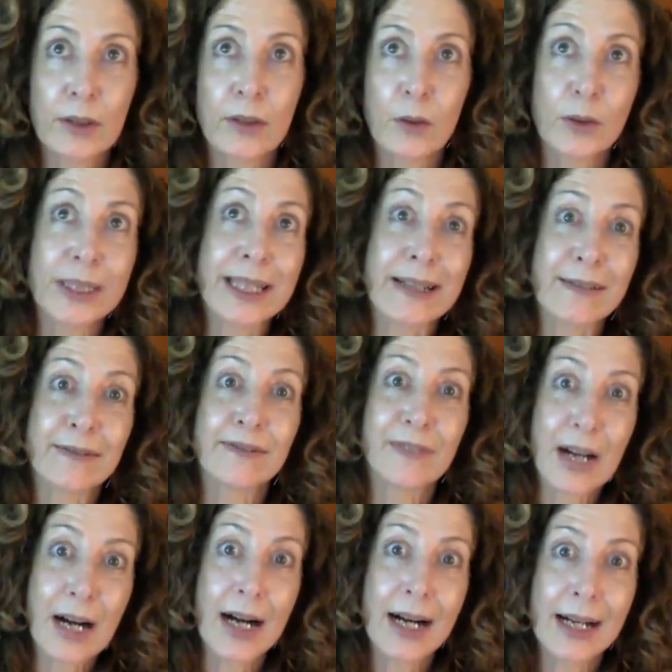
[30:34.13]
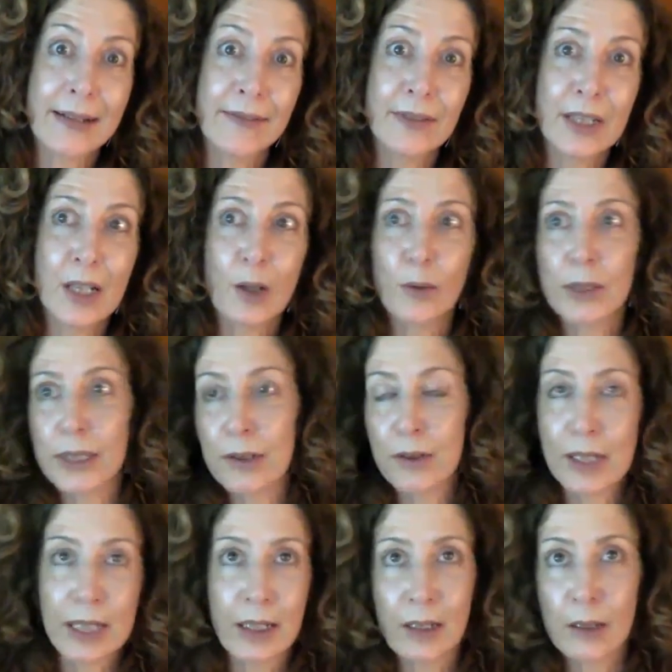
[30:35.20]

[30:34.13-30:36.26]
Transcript: only have five, you know, and you'd think,